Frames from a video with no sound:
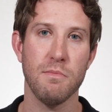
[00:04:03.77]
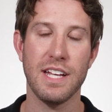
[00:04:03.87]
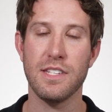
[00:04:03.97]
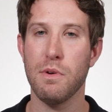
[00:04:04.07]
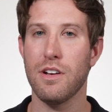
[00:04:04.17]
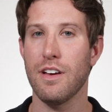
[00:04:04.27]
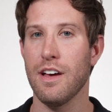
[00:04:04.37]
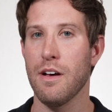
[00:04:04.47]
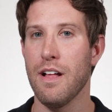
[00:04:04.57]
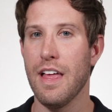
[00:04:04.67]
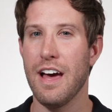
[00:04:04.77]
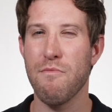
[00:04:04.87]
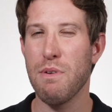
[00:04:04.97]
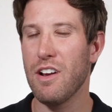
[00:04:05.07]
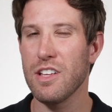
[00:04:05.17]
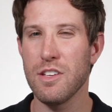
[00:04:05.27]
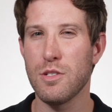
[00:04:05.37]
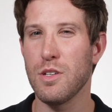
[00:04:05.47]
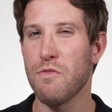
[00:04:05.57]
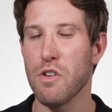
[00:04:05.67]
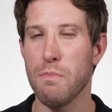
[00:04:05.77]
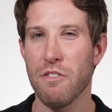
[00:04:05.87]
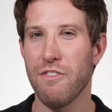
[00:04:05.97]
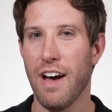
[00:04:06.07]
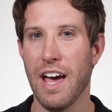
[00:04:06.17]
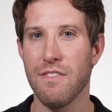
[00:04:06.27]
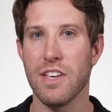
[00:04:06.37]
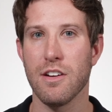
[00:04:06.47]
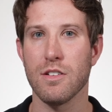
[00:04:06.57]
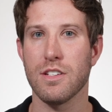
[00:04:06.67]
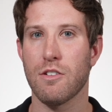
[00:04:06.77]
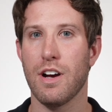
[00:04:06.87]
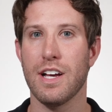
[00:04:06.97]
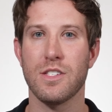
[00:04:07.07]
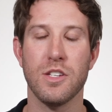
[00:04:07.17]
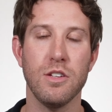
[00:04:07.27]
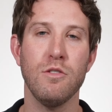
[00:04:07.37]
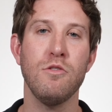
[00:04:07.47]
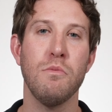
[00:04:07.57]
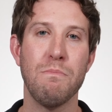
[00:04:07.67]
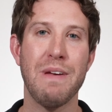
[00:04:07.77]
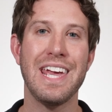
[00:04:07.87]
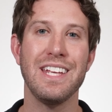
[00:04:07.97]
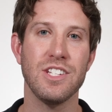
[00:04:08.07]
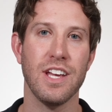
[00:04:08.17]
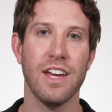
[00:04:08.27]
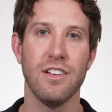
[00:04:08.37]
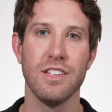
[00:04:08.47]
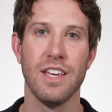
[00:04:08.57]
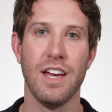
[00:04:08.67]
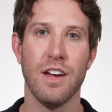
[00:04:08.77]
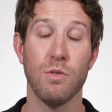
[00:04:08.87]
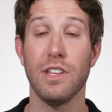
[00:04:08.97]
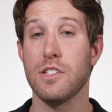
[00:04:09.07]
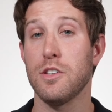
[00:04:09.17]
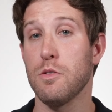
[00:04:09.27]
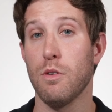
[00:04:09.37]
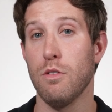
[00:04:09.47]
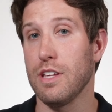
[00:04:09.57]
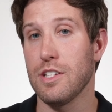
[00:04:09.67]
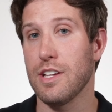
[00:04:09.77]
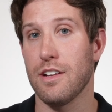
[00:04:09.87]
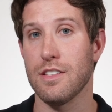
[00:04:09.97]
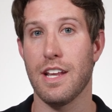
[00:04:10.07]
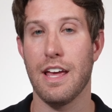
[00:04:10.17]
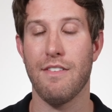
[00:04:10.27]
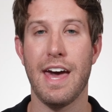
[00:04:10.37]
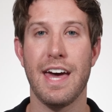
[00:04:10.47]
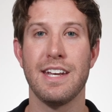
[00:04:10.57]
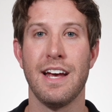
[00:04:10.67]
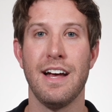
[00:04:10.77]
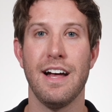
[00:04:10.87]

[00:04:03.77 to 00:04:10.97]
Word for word: That's about I've been on YouTube for about 5 years across 2 main channels, really 2 only channels that I've had.